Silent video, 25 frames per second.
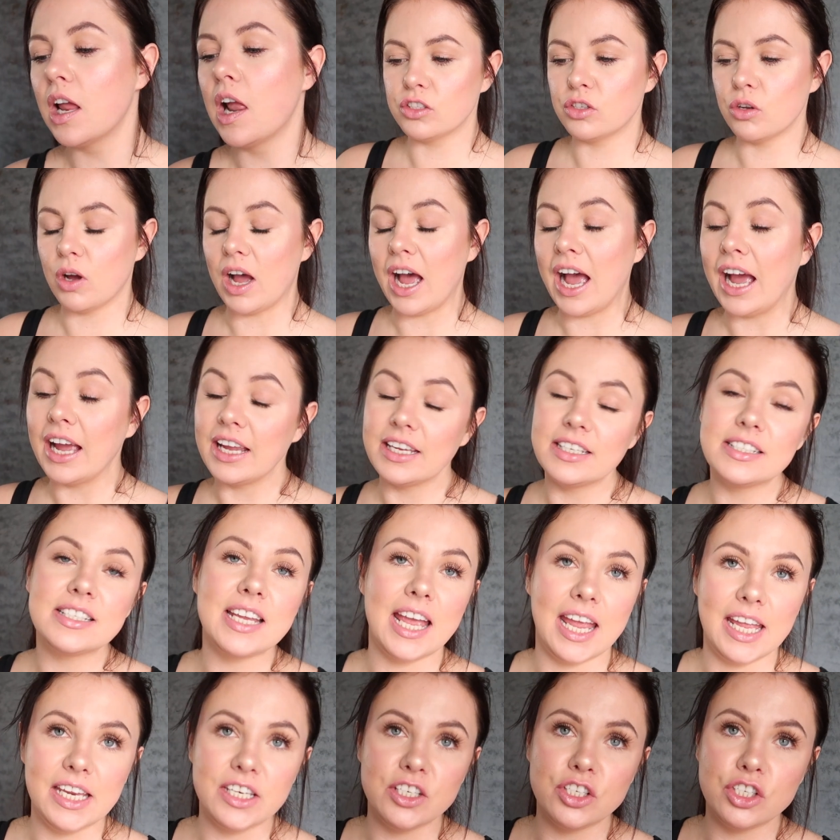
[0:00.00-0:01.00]
So I
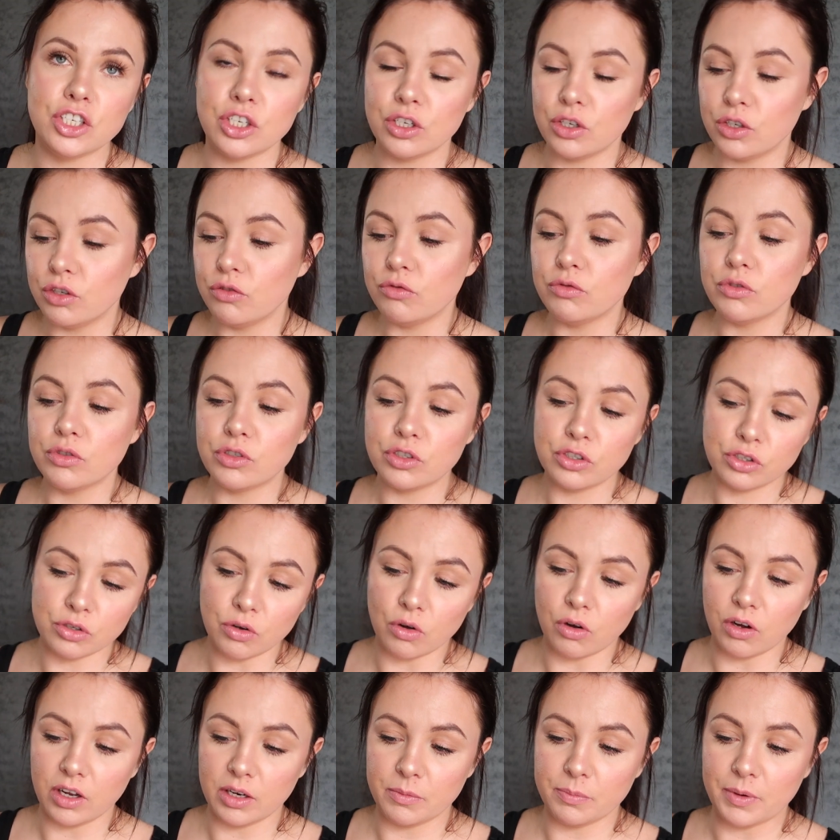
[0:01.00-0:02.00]
tend to
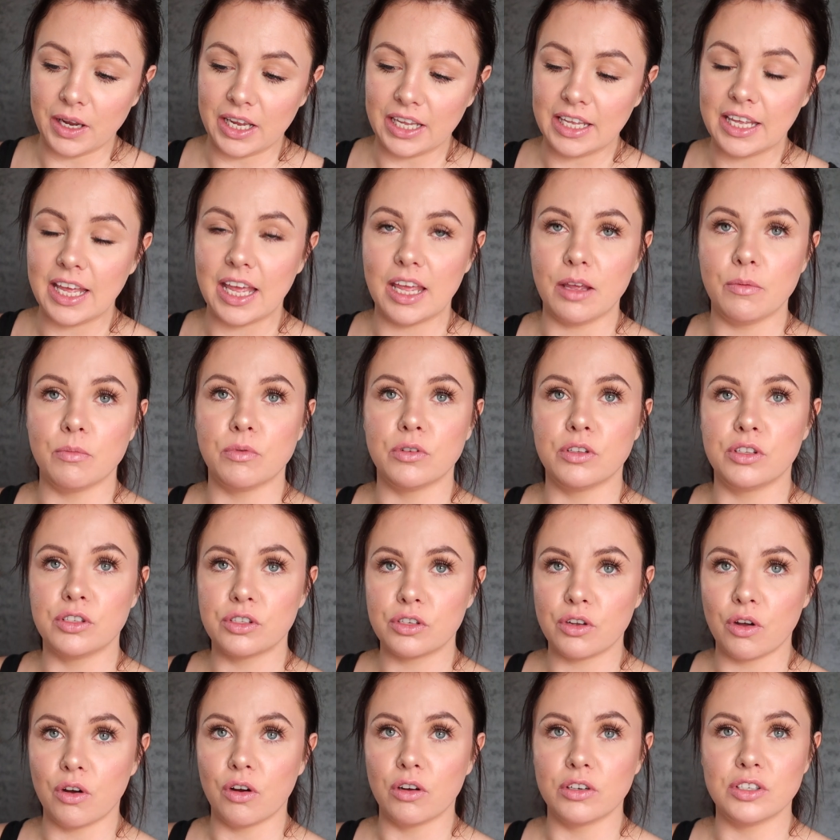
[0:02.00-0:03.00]
sort it by keyword
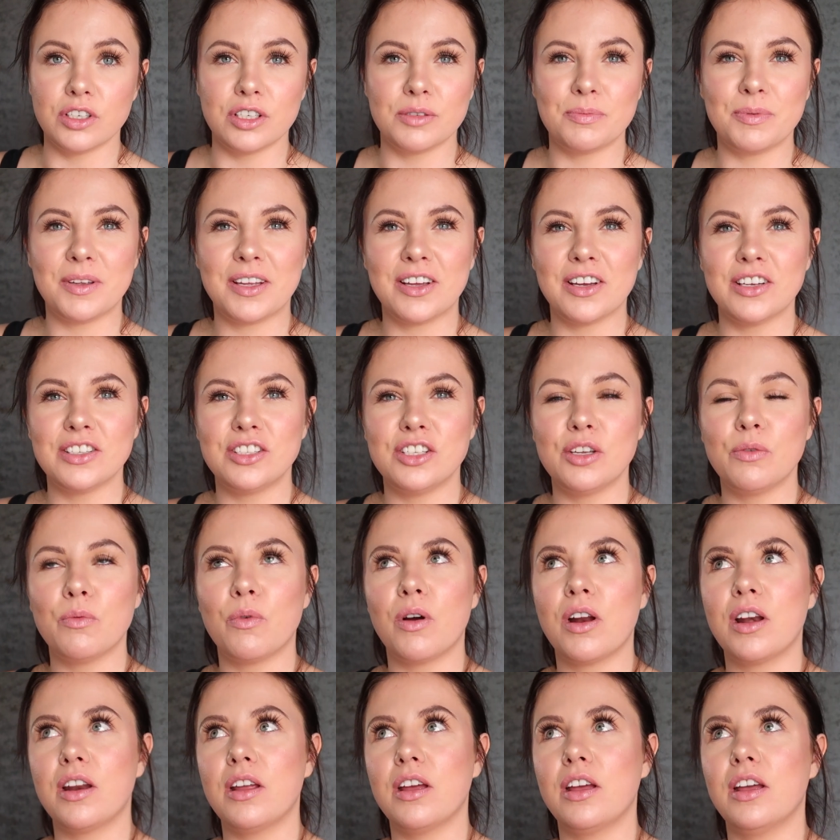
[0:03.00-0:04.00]
score, just because you
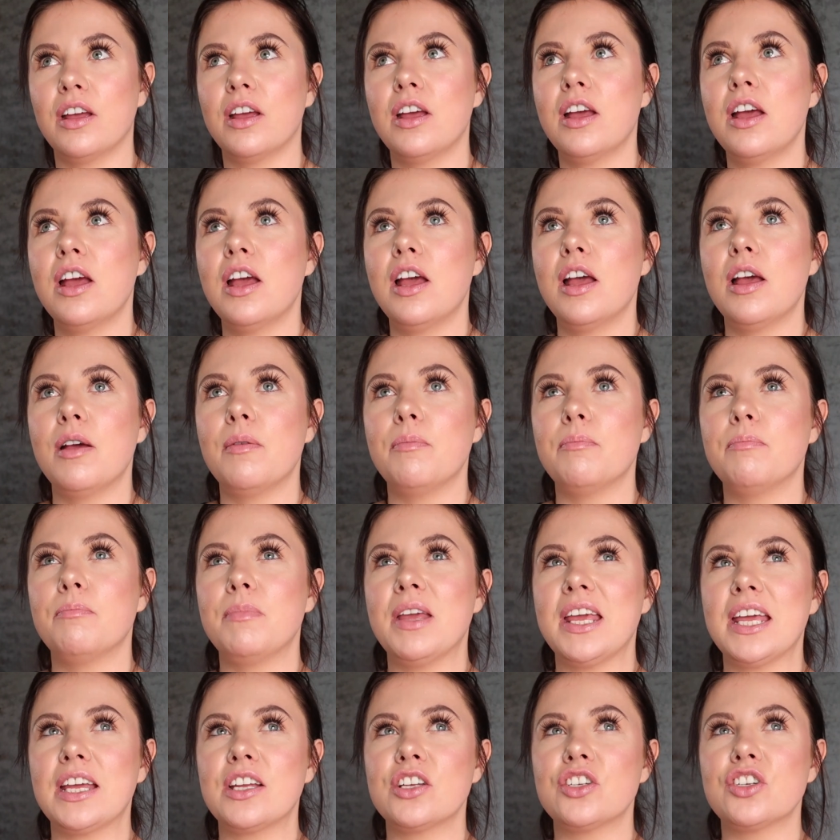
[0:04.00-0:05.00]
want to
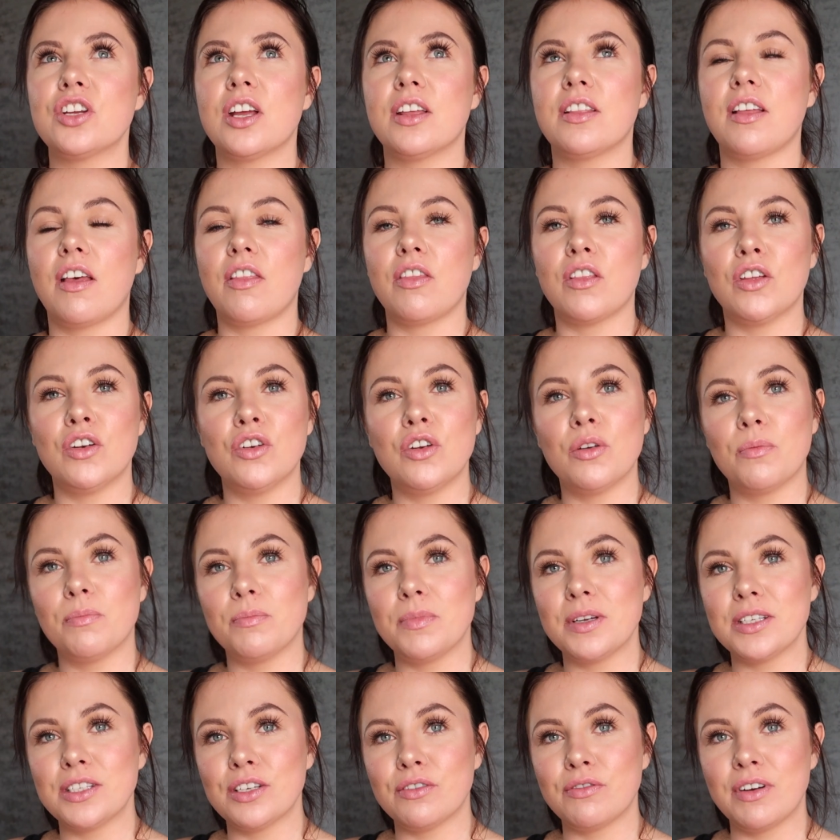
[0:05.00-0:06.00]
make sure that the
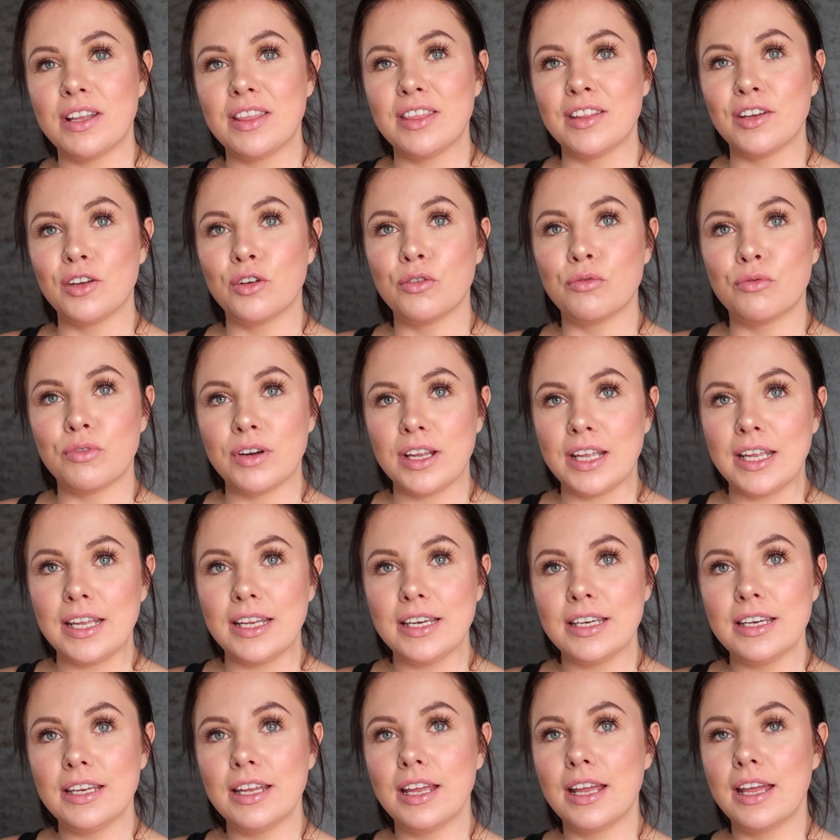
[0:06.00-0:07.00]
numbers are in the
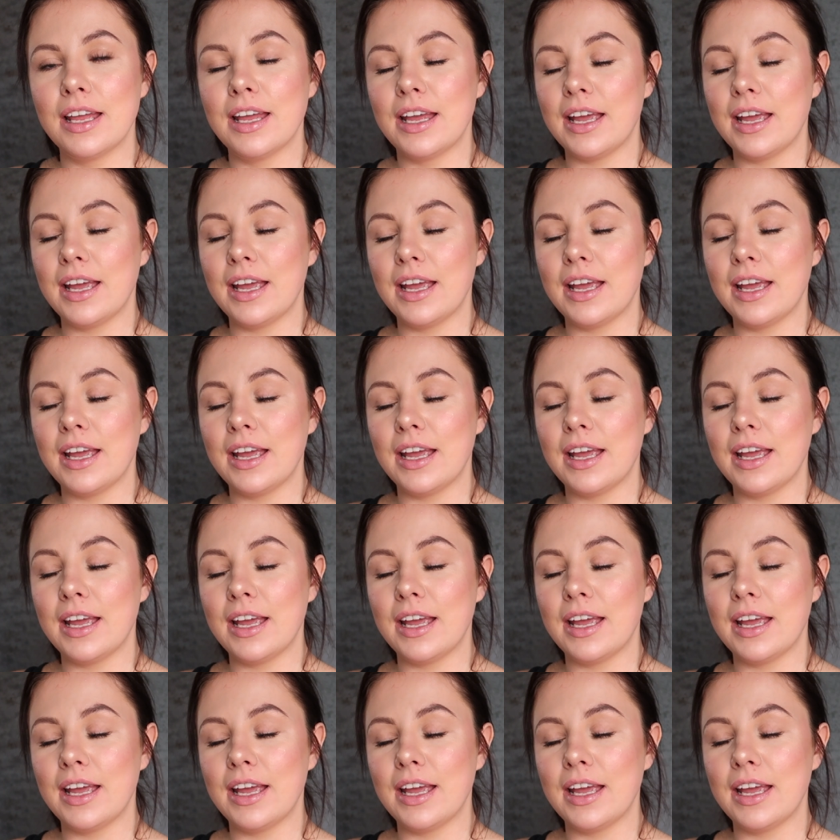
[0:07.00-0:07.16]
green,